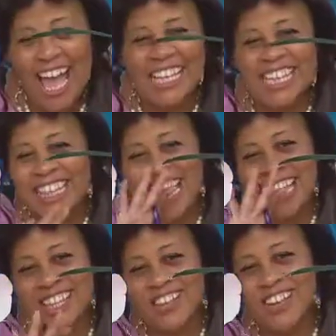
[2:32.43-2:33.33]
I just
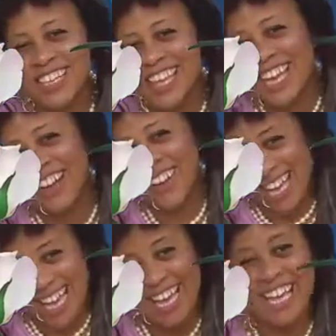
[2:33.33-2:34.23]
like doing that,
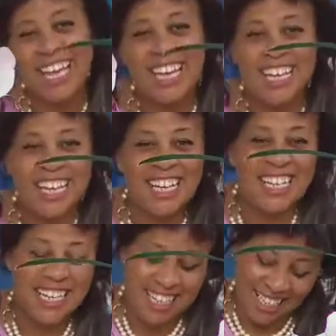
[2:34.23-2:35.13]
okay?
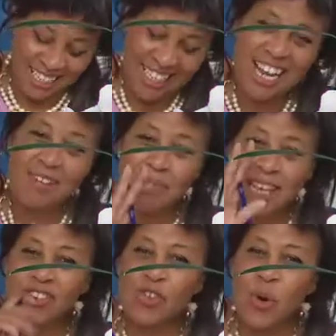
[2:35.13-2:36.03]
God
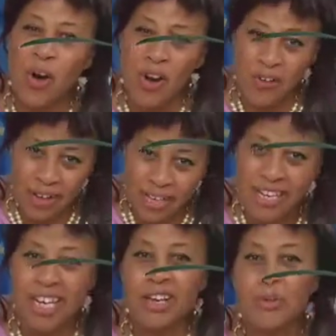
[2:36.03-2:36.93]
bless you all.
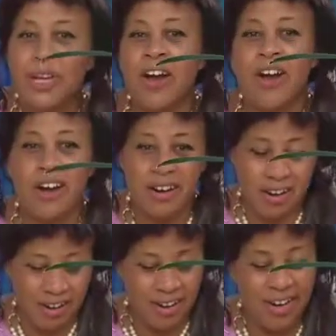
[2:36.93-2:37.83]
And here we are.
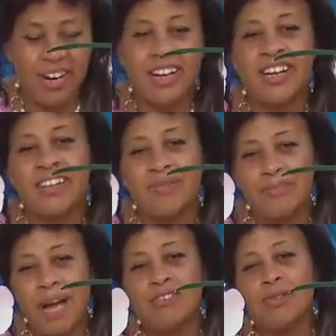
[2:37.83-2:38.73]

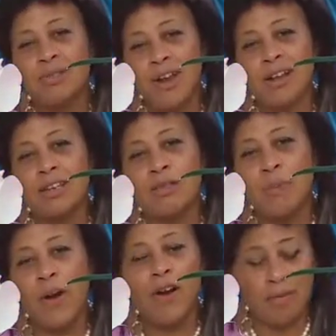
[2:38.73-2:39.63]
About to start this
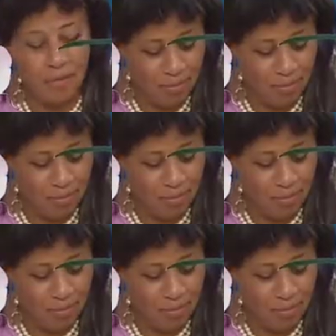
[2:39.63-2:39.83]
poem.